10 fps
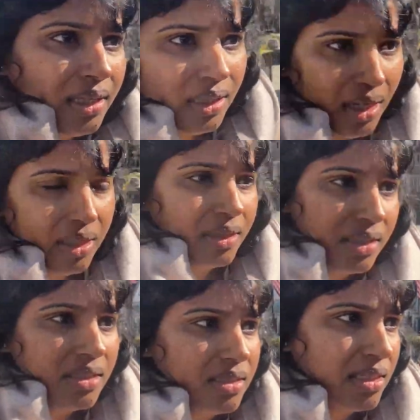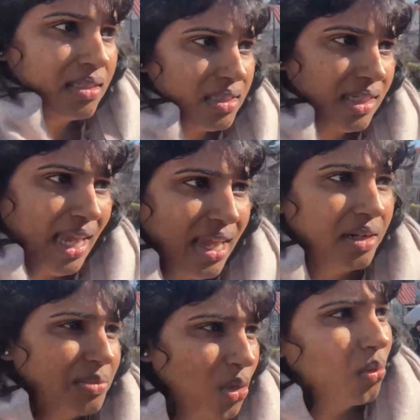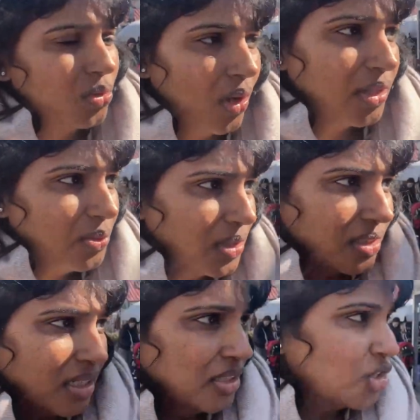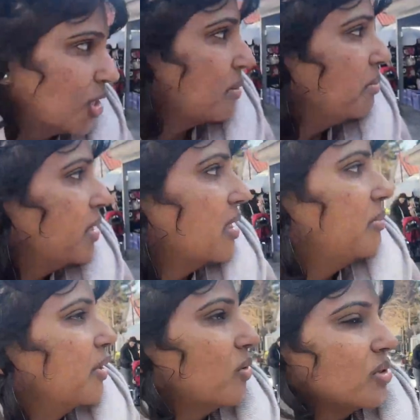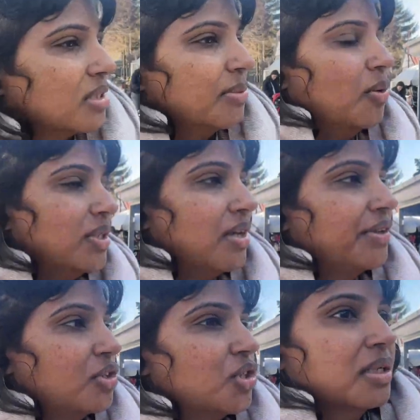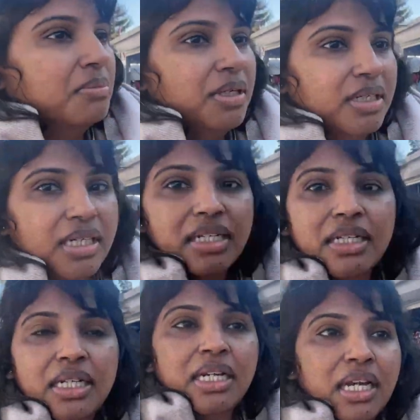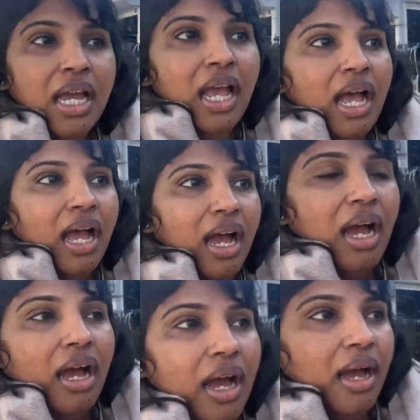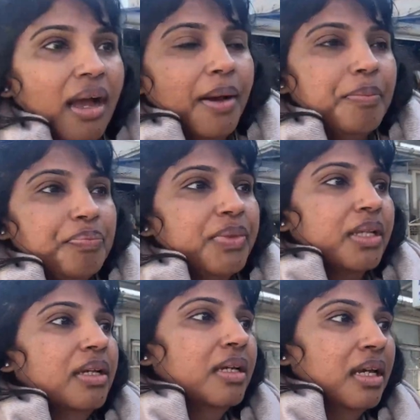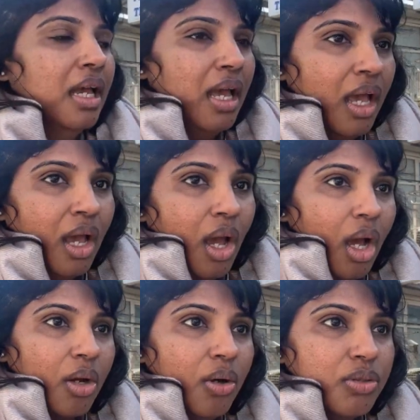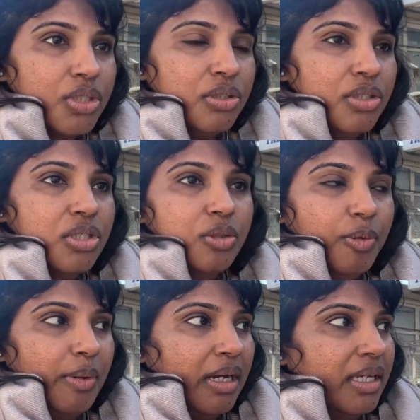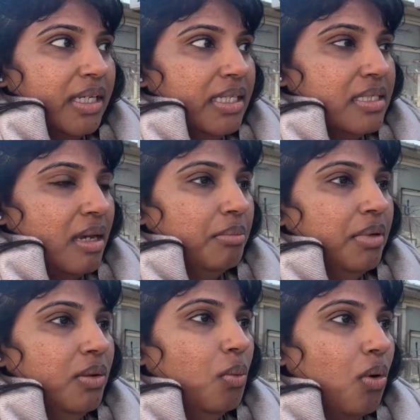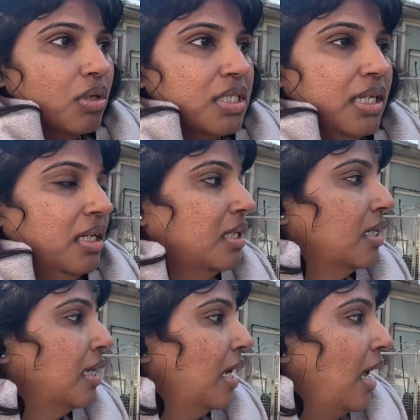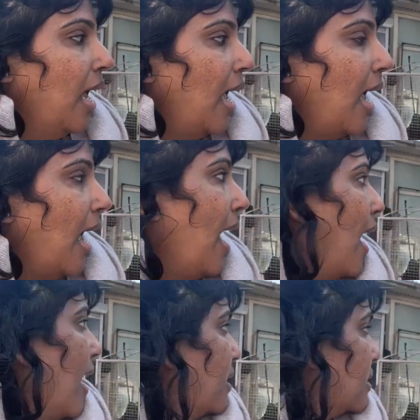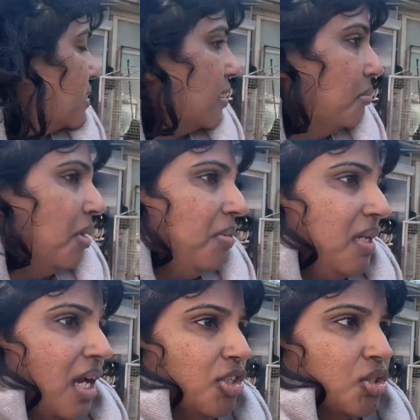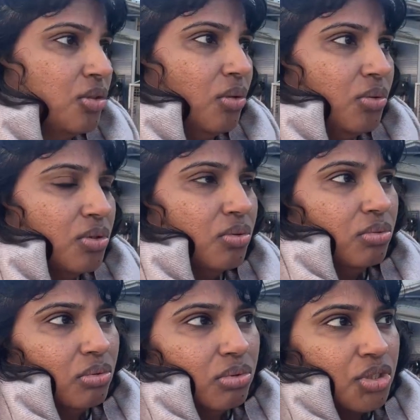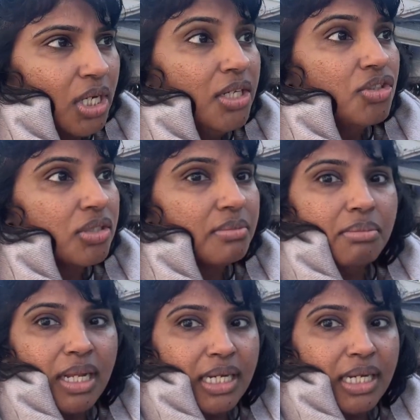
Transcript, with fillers: these things again. Oh no, I don't want another chicken burger because I'm always having chicken burger. Um, I'll go to the supermarket, get some water, and uh, maybe I should also change some money.